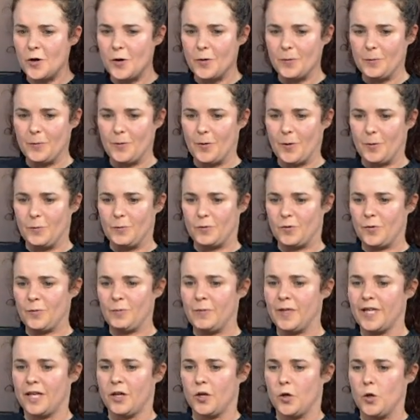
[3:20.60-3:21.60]
You know,
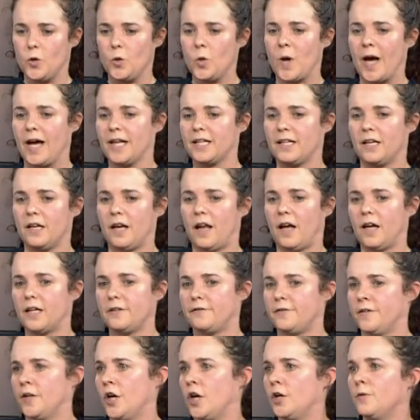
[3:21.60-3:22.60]
somebody who had
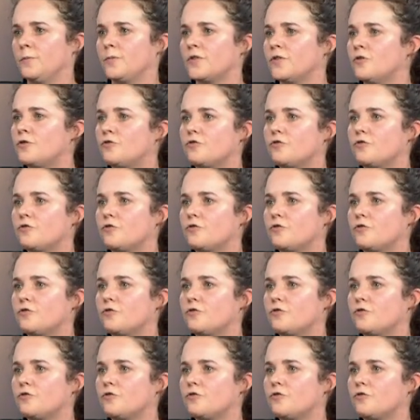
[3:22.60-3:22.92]
life and hopes and